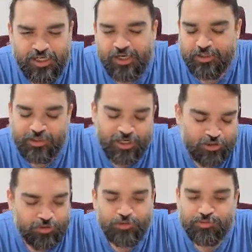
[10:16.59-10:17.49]
I'll show
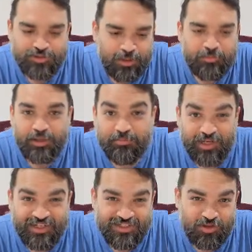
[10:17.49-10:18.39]
you some
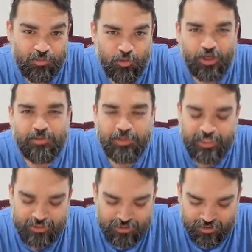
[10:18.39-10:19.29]
templates or boilerplates
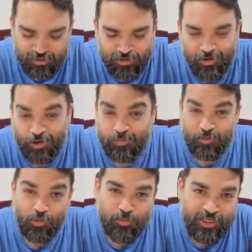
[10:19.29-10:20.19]
or
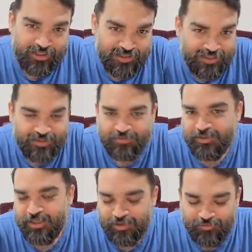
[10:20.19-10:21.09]
blueprints
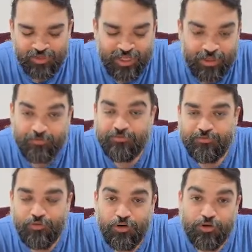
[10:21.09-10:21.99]
we have for
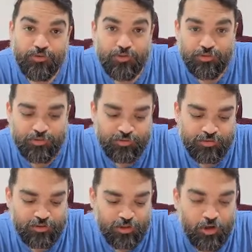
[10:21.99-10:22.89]
you to
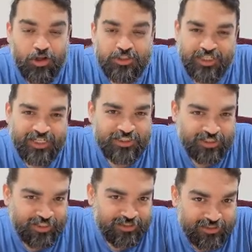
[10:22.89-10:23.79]
launch an agent
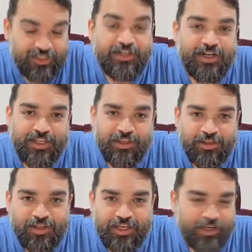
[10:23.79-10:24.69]
instantly
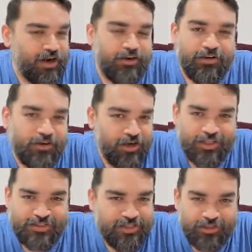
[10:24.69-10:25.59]
in under less
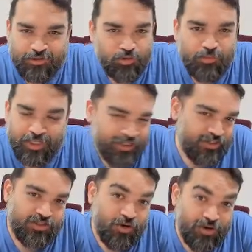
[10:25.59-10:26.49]
than 2 minutes
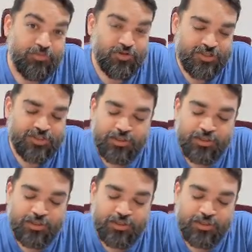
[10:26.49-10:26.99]
almost,